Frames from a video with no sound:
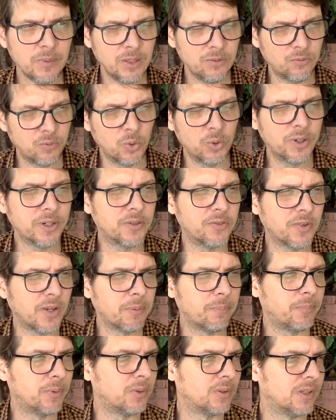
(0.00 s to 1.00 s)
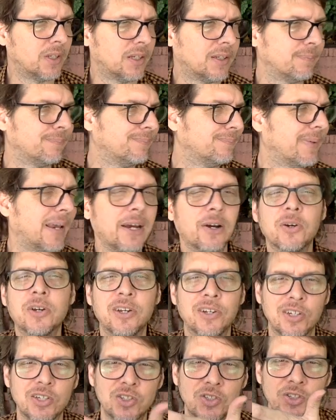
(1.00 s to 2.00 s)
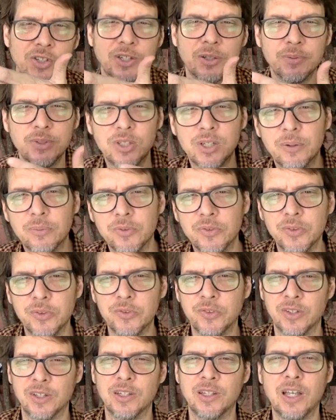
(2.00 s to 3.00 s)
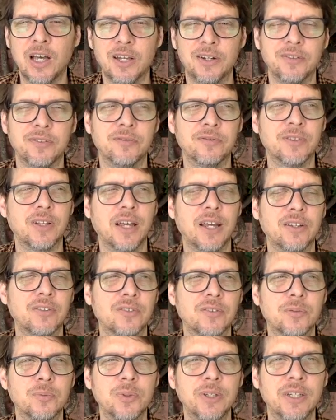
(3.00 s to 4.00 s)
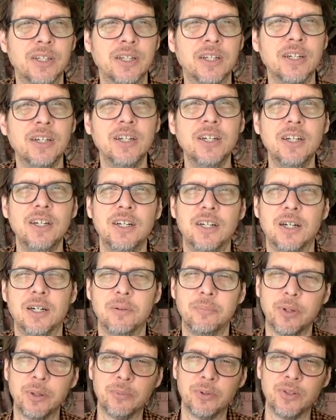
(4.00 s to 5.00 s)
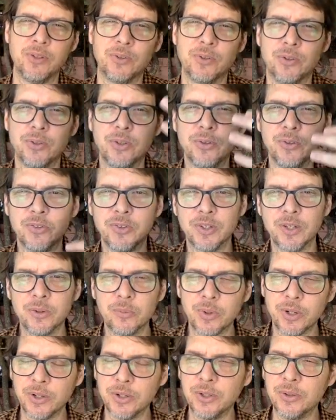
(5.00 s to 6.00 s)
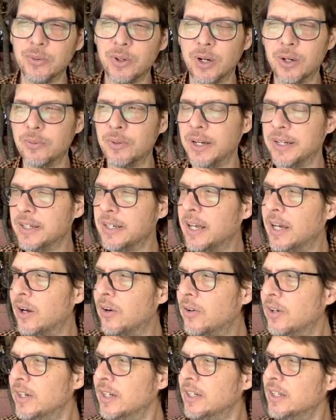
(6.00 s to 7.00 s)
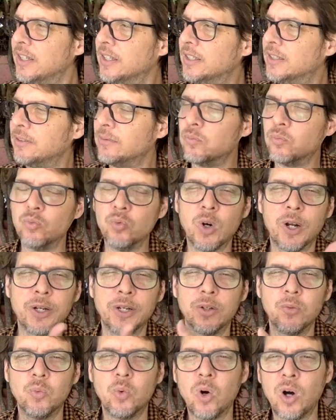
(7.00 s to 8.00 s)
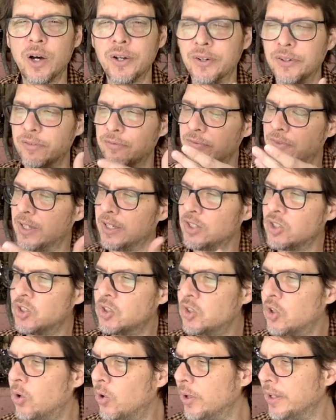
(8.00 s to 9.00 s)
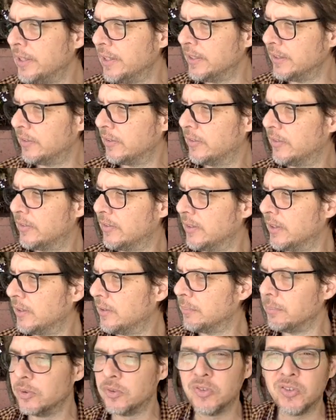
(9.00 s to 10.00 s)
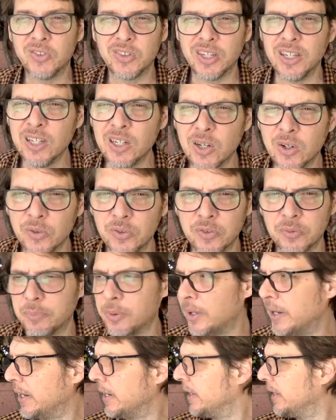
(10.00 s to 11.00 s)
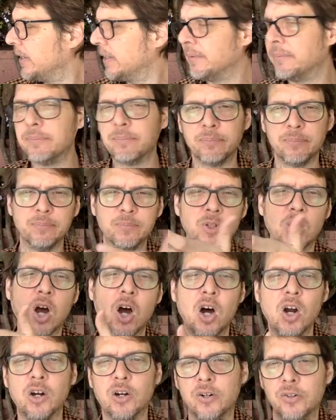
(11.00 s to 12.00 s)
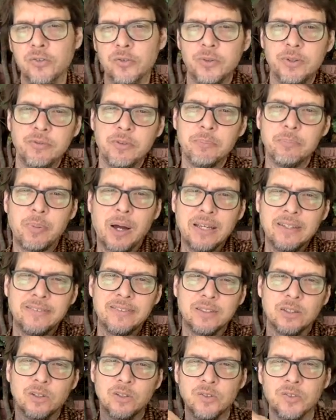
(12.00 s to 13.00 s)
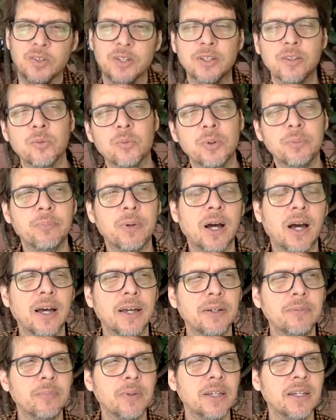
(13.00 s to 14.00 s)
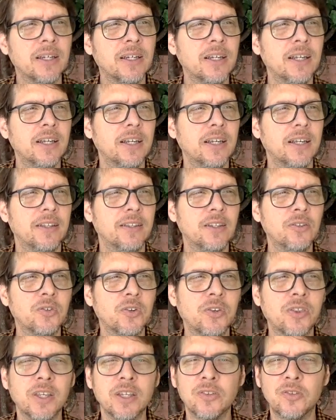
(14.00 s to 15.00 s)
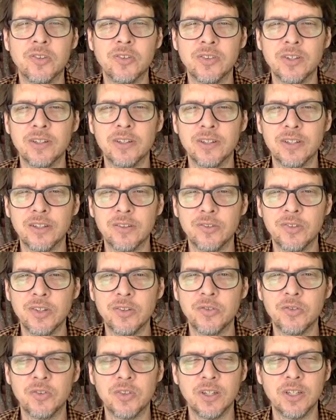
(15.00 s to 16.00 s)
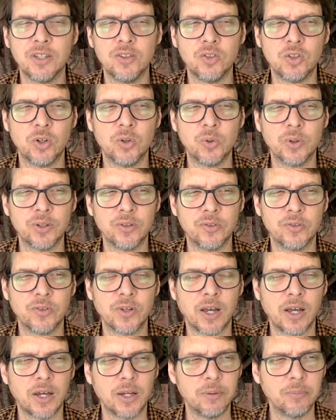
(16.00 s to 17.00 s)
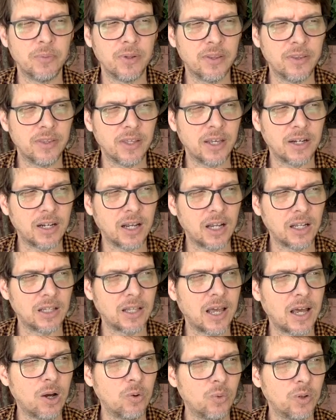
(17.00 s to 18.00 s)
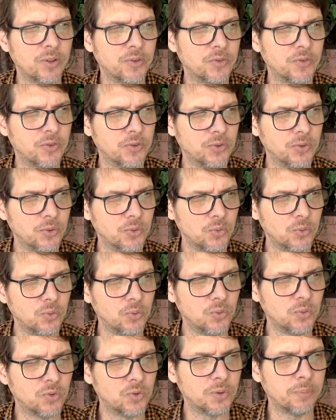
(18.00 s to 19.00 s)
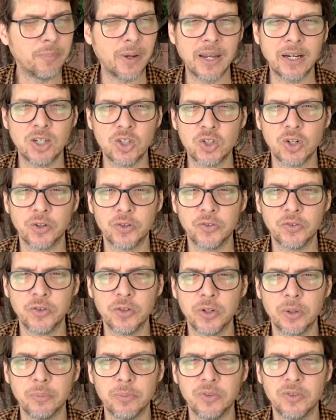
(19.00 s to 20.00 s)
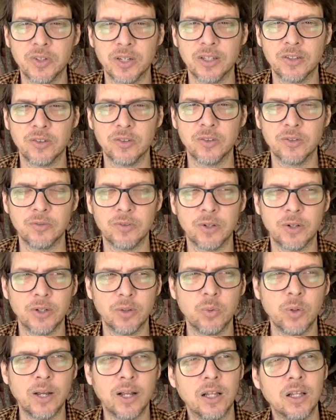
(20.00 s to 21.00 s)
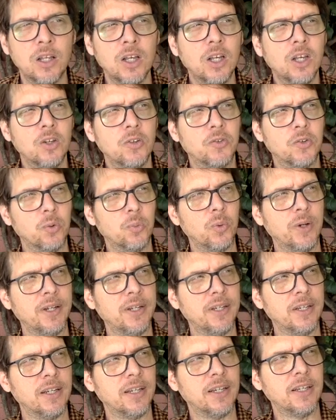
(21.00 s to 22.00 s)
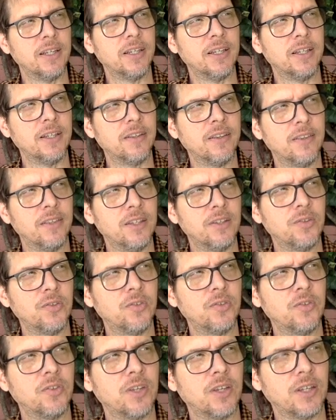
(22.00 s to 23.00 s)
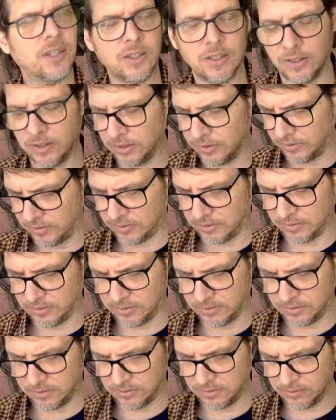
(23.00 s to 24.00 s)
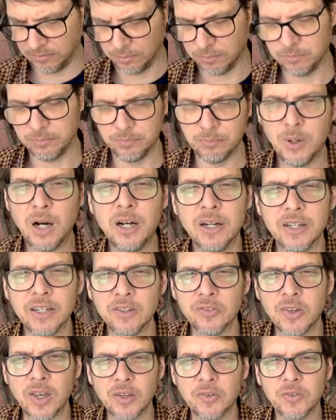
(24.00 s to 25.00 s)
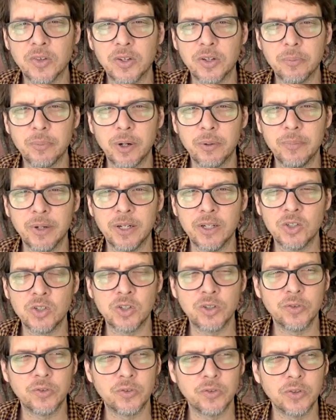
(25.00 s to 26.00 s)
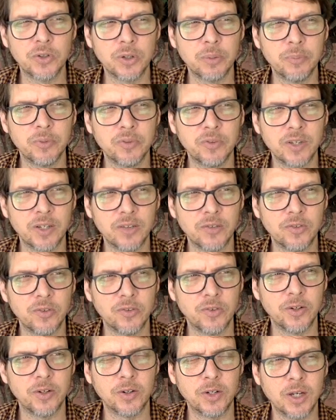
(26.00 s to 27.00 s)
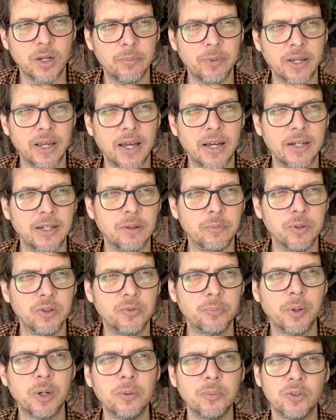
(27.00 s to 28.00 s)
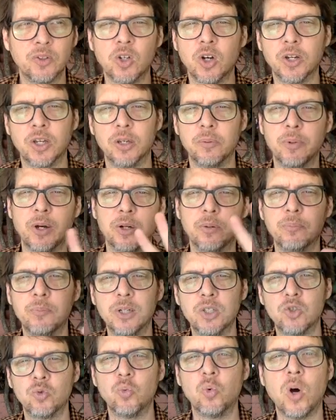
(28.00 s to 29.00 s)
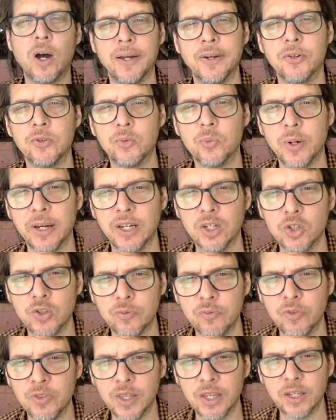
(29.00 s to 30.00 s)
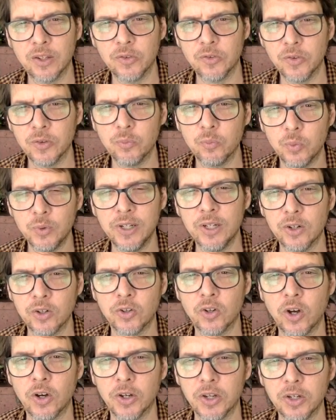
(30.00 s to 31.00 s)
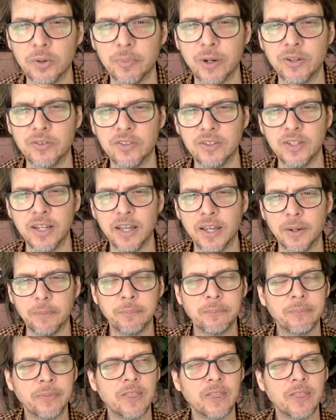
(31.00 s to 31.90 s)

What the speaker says: For example, air conditioning, which I was using a lot of last week. Maybe you're using it where you are right now. Running water, flush toilets, mosquito spray, cars or even bicycles like the one behind me. These are things that didn't exist in Dogen's time that allow us to manage our circumstances very well. So when this monk is asking about managing circumstances that are coming at him, he's probably talking about a much wider range of things than we are talking about today.